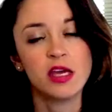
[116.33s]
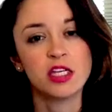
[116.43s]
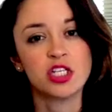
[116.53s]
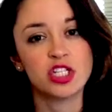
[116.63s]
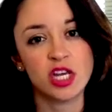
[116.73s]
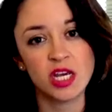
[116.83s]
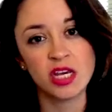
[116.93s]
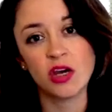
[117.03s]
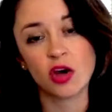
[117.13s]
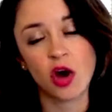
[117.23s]

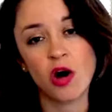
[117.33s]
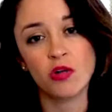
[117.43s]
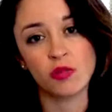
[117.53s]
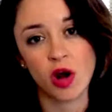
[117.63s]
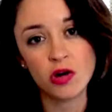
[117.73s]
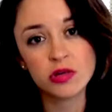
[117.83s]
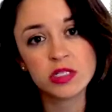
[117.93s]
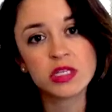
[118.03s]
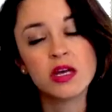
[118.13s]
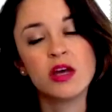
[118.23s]
she
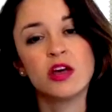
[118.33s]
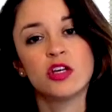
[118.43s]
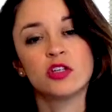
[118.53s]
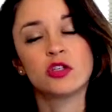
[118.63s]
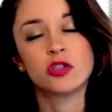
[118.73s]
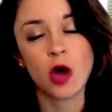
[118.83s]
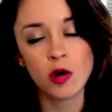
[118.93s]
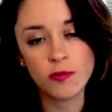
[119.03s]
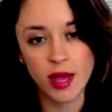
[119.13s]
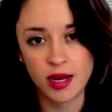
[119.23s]
co-wrote
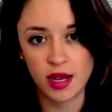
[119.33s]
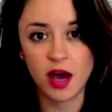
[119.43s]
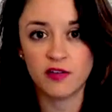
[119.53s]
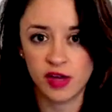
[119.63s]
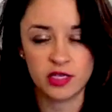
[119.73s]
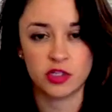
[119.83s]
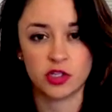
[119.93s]
so many of his